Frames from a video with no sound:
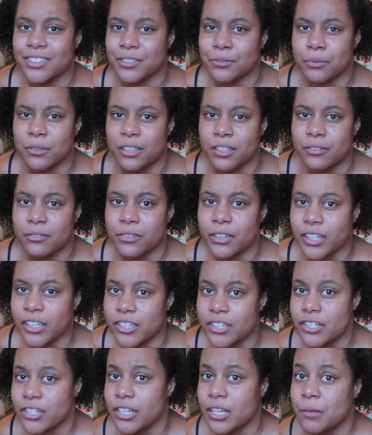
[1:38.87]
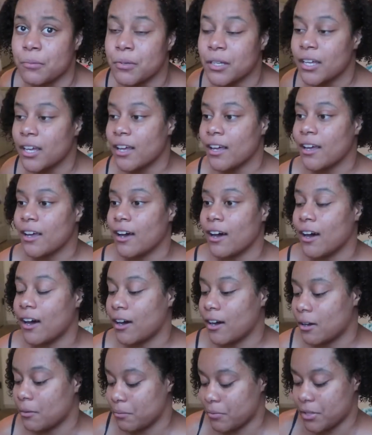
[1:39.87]
it's really freaking cheap.
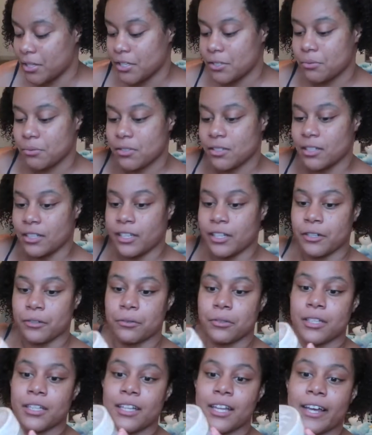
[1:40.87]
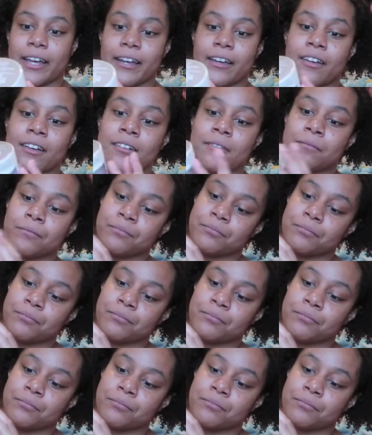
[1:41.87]
This was literally like